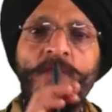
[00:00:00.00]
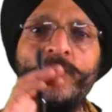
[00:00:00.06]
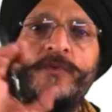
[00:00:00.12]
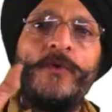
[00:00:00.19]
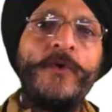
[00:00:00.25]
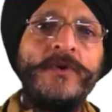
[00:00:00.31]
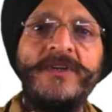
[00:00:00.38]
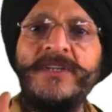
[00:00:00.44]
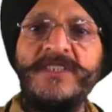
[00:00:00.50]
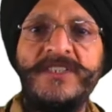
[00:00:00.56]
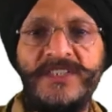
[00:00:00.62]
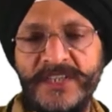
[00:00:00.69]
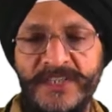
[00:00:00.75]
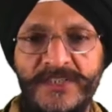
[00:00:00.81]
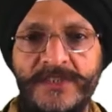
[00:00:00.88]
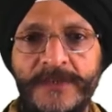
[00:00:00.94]
to foreign
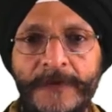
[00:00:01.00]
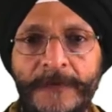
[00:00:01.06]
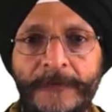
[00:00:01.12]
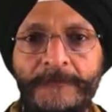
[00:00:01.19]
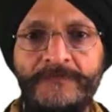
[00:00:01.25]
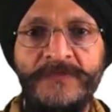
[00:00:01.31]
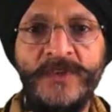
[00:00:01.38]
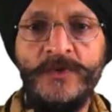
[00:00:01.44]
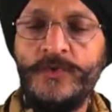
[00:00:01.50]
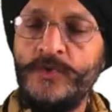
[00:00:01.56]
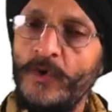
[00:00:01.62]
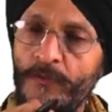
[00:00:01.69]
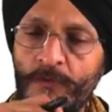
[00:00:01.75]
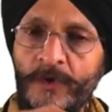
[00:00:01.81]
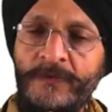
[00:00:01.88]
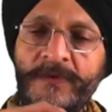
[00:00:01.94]
exchange. So
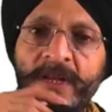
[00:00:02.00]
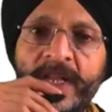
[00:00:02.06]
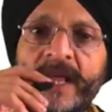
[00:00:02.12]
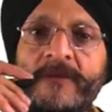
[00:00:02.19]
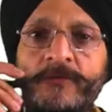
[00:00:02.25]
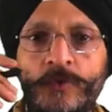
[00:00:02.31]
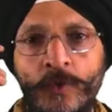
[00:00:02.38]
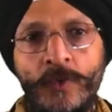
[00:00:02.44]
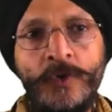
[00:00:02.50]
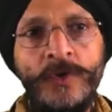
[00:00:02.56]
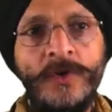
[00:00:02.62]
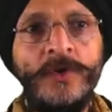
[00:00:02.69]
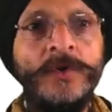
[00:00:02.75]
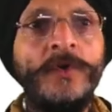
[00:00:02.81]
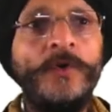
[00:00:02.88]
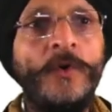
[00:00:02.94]
we will have to
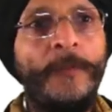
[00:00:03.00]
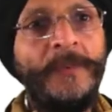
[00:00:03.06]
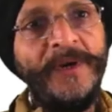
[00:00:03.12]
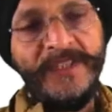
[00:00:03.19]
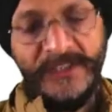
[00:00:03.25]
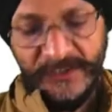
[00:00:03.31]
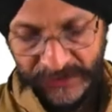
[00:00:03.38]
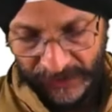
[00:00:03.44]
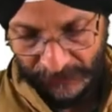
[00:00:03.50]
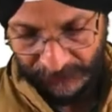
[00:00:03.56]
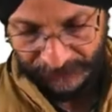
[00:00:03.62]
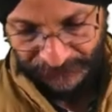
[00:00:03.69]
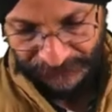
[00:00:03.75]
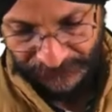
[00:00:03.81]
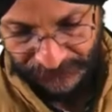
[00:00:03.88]
obey the same.